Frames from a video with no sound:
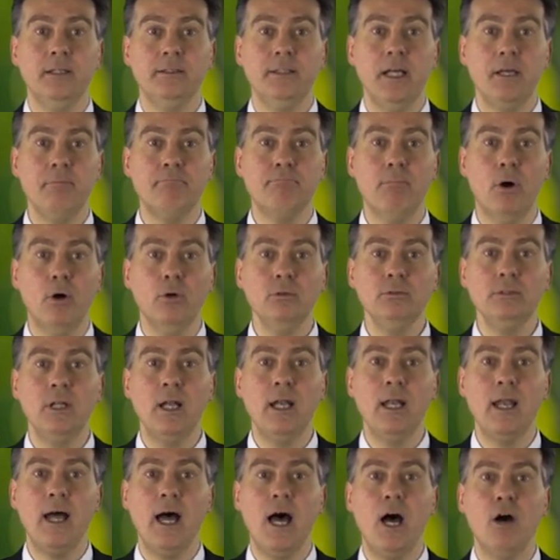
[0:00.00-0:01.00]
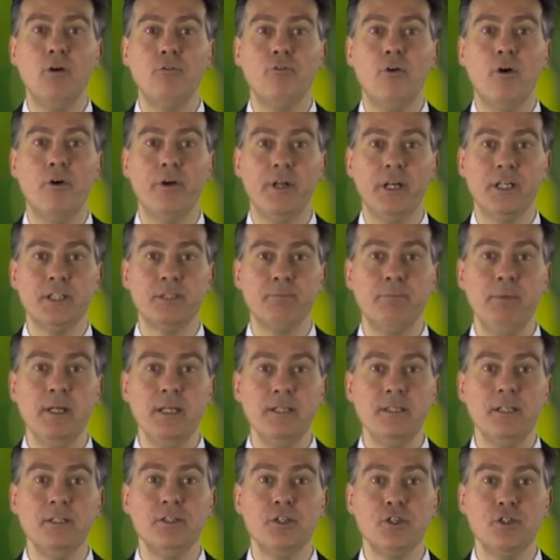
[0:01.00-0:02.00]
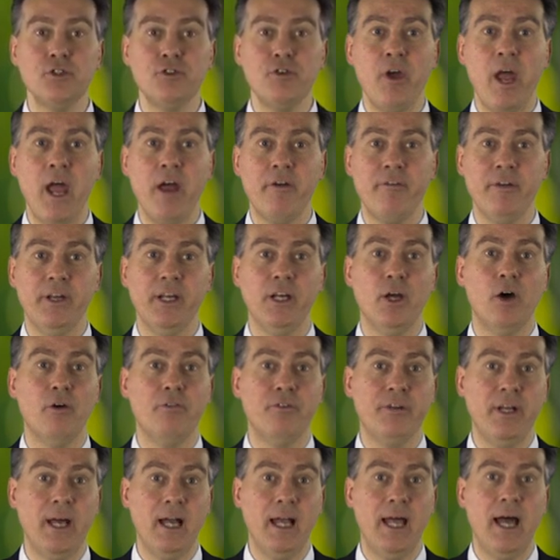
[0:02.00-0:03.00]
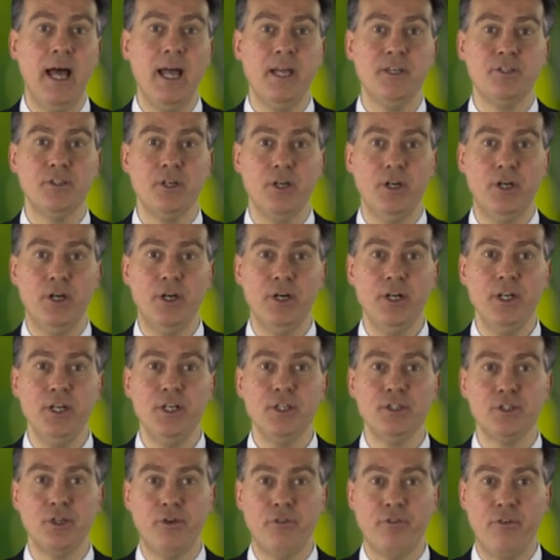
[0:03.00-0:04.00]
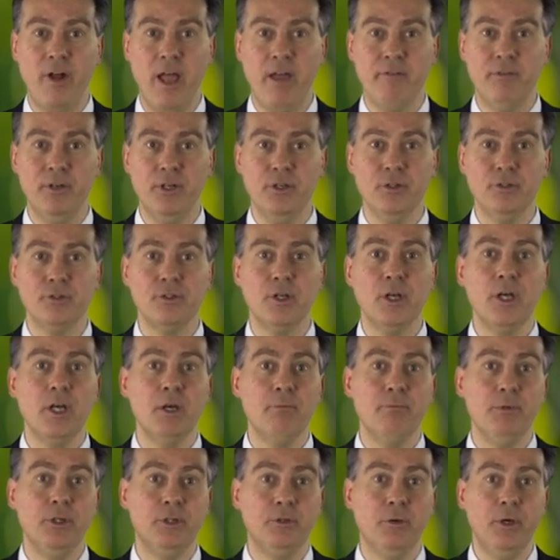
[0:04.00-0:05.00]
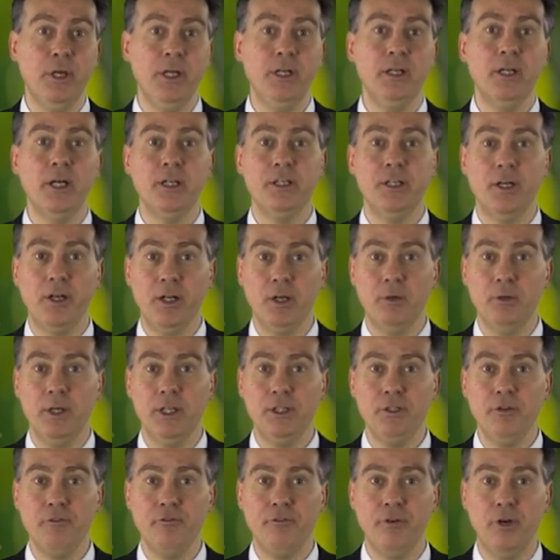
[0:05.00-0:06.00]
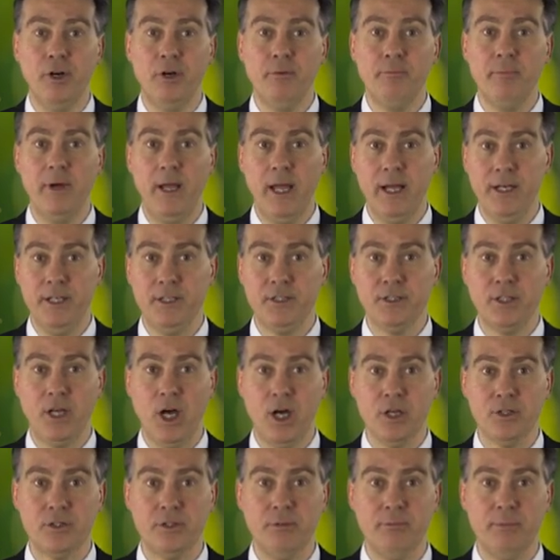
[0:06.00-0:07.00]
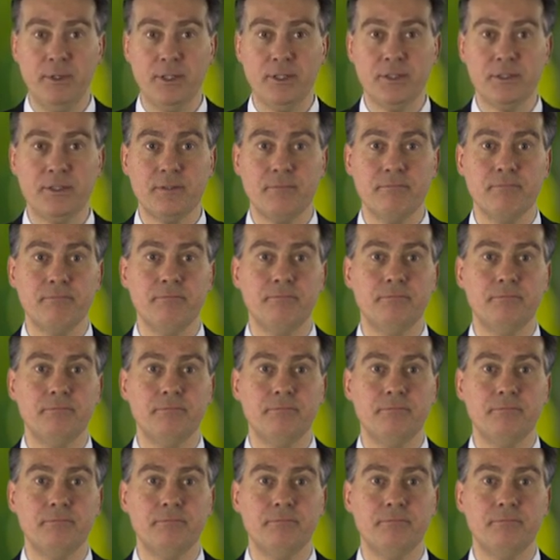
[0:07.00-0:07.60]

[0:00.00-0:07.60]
They both allow for explicit sharing of realized earnings or revenues between the regulated firm and its customers.